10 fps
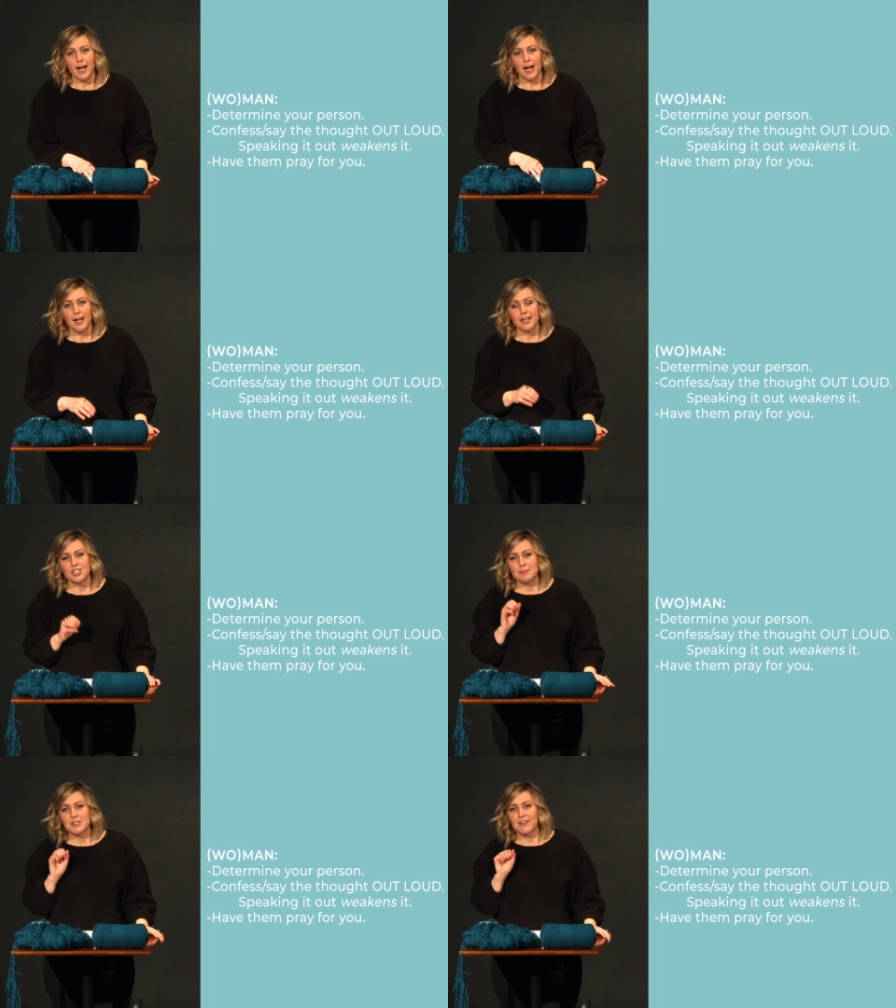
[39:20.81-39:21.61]
Uh,
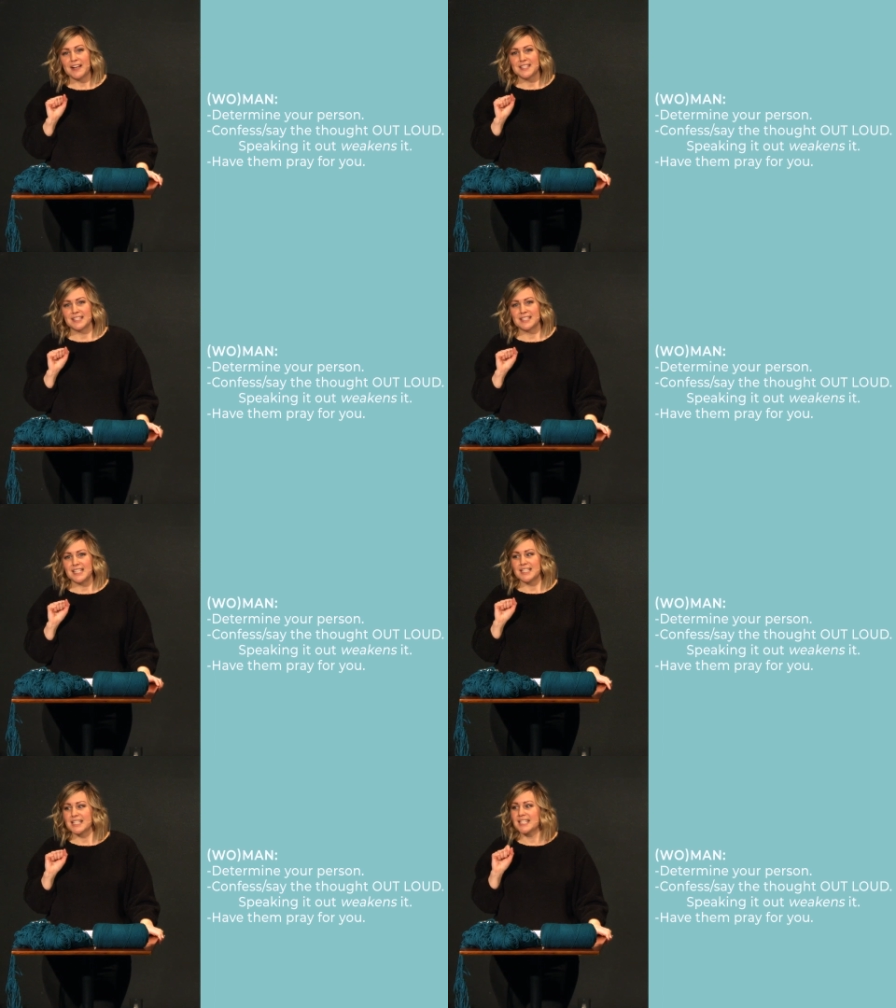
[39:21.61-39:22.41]
James five
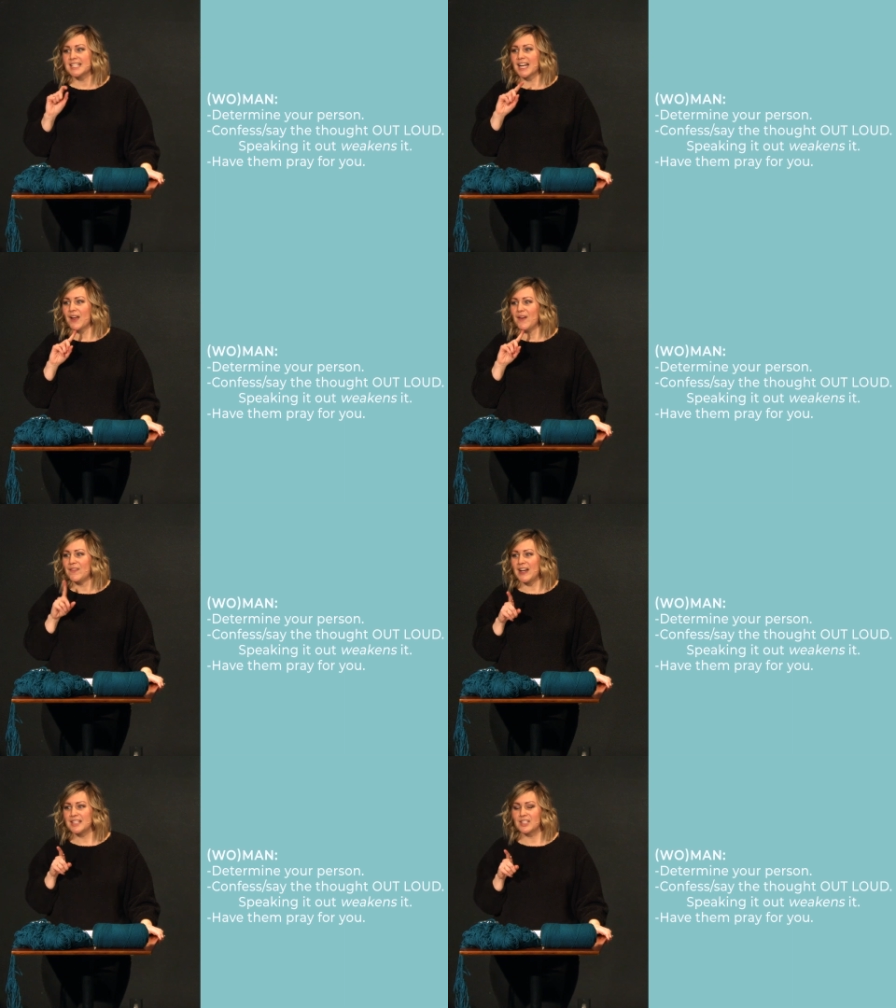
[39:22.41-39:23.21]
sixteen says to
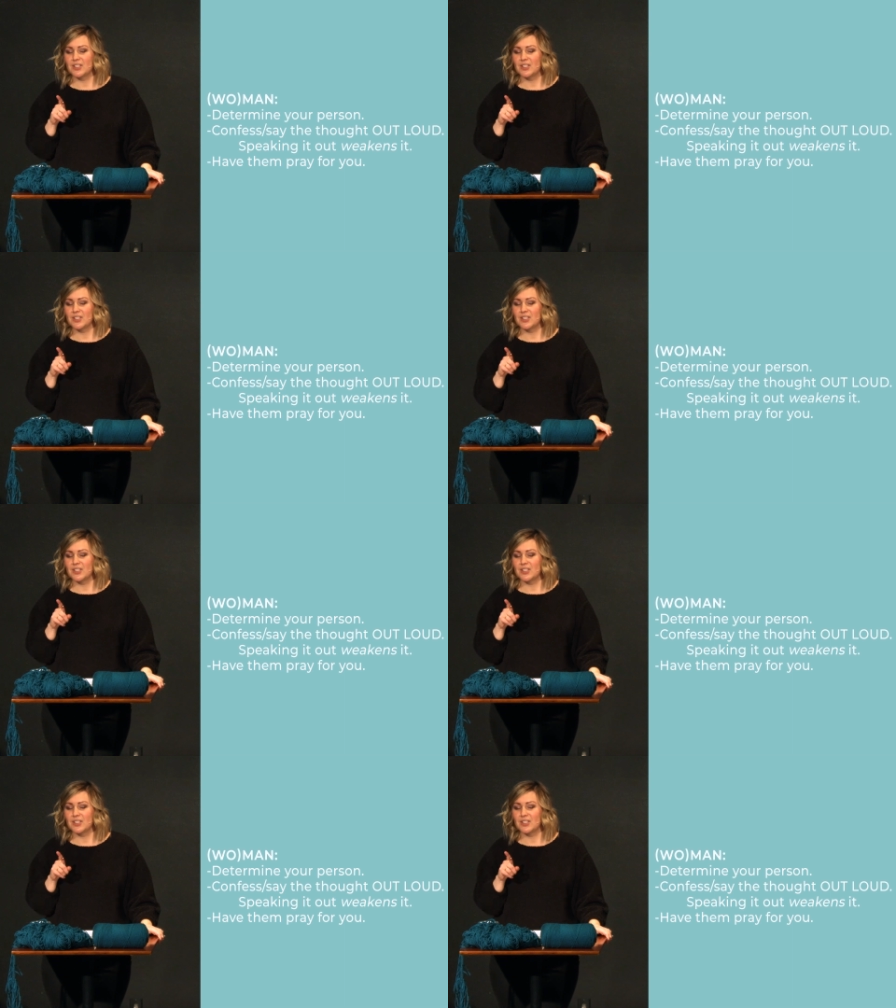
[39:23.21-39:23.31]
confess